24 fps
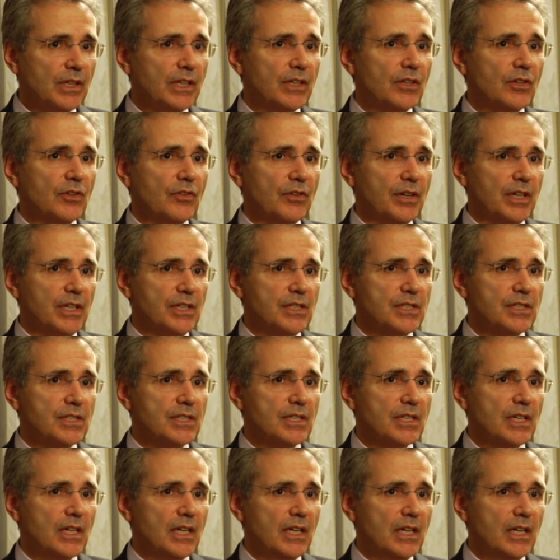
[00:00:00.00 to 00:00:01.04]

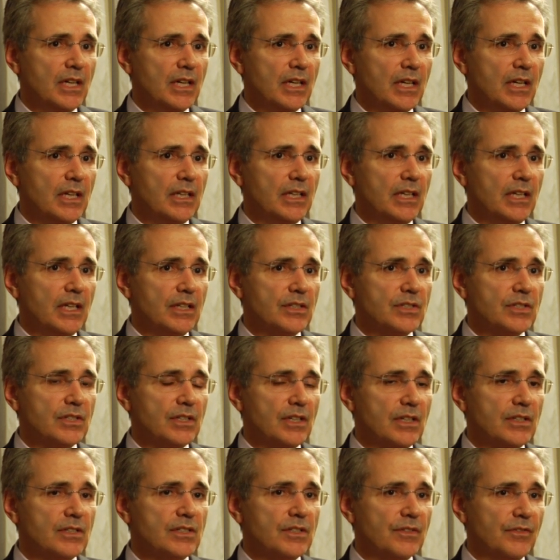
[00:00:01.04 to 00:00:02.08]
increase in the
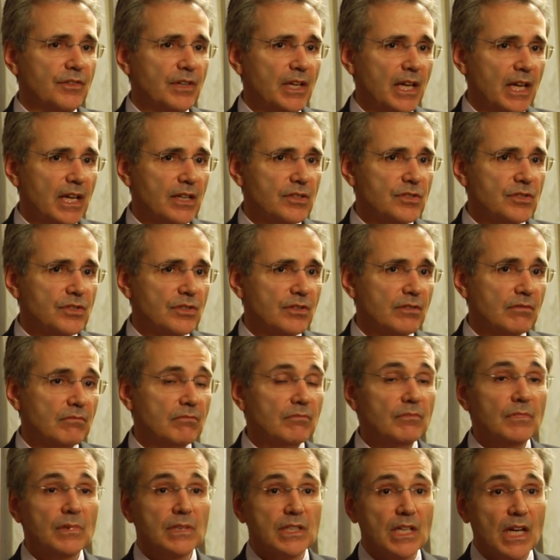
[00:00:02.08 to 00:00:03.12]
incidence of cancer,
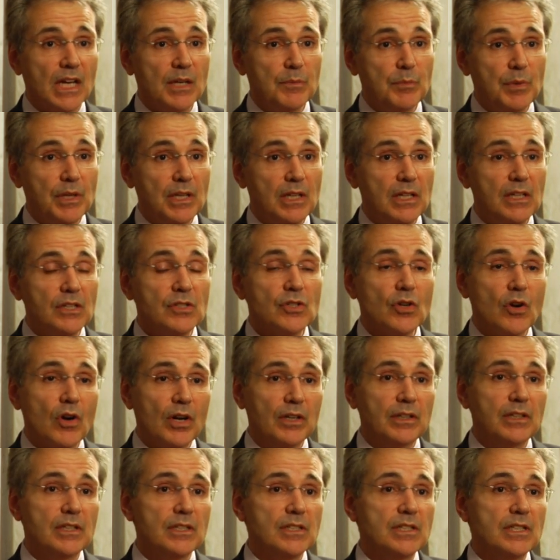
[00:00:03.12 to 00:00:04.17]
diabetes,
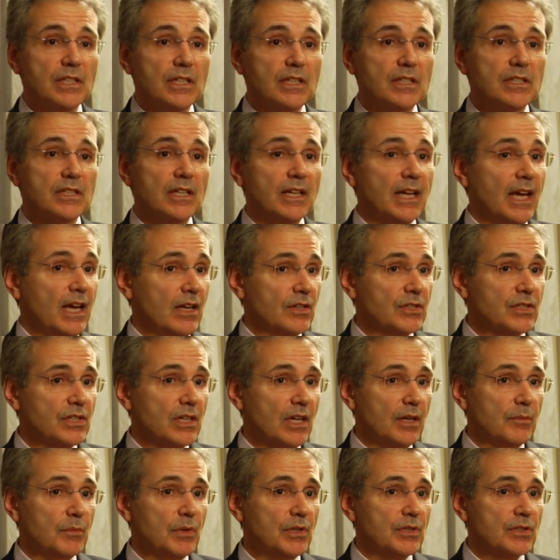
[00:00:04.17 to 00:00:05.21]
heart disease, and
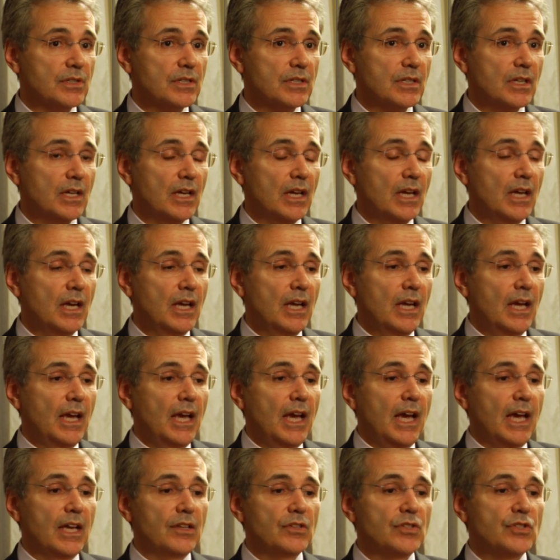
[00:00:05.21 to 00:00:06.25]
Alzheimer's.
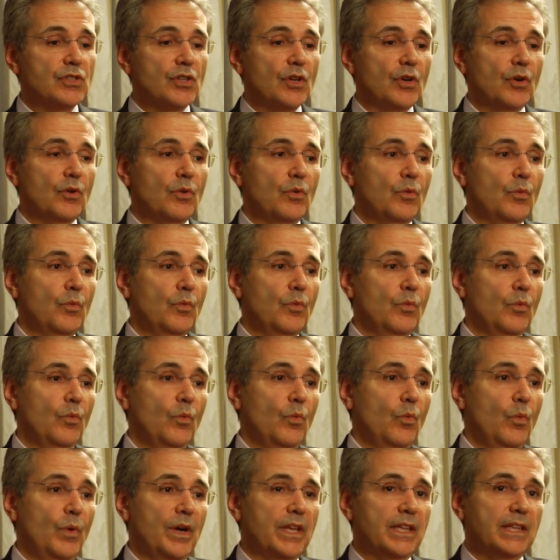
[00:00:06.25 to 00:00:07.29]
And so
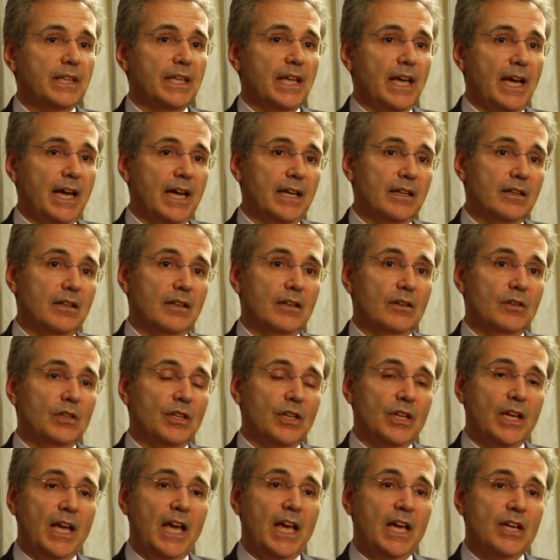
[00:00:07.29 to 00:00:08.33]
with that,
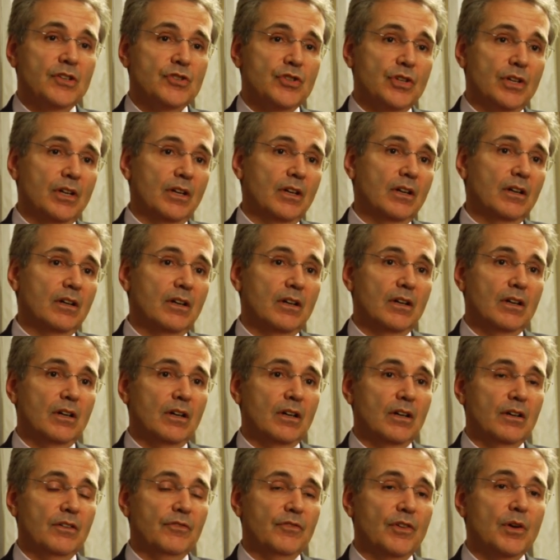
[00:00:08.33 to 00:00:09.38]
the aging
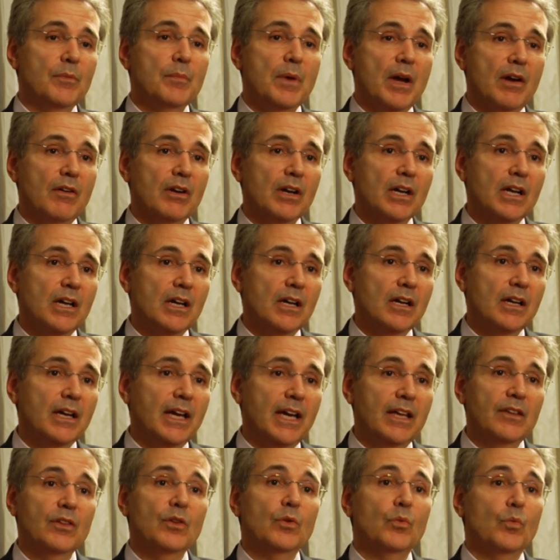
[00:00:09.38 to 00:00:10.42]
of America
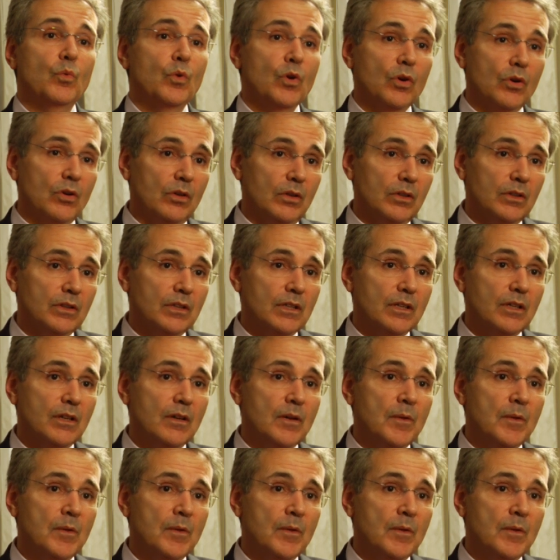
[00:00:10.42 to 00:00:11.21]
and the world,